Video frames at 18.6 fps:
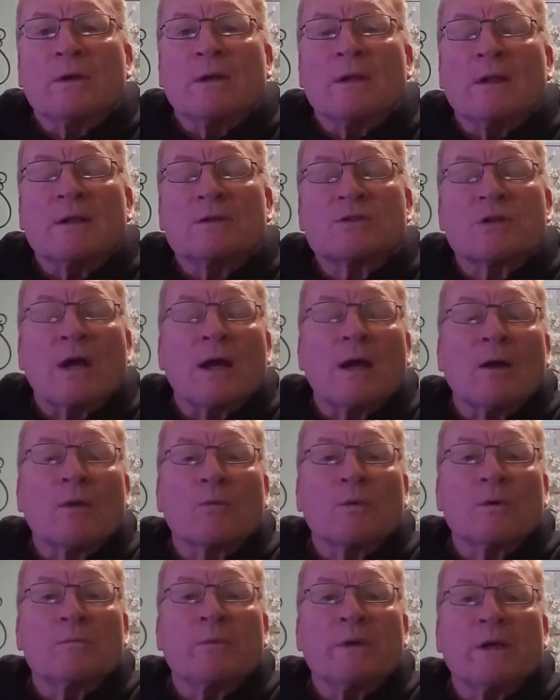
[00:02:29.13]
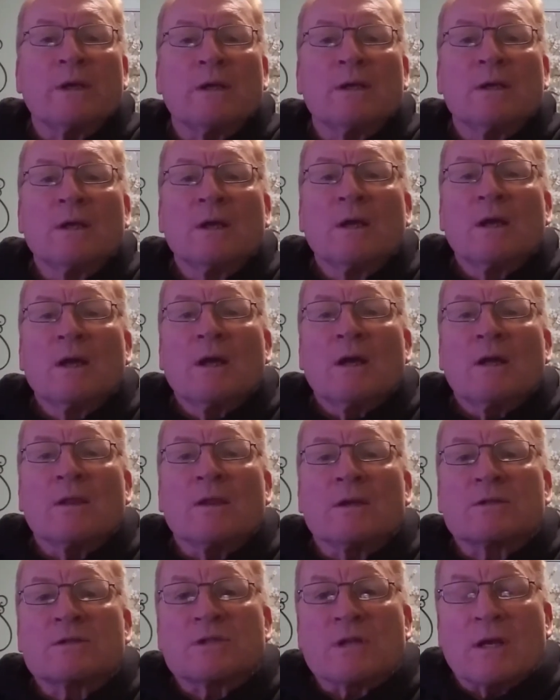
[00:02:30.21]
and the child would be
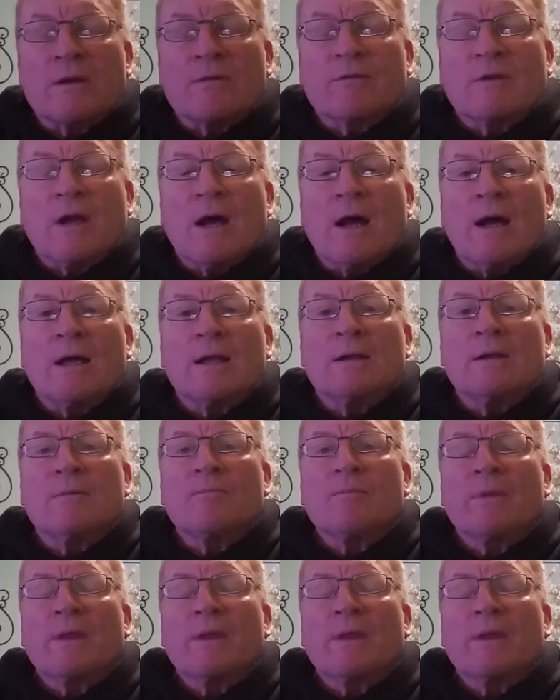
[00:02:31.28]
the Son of God.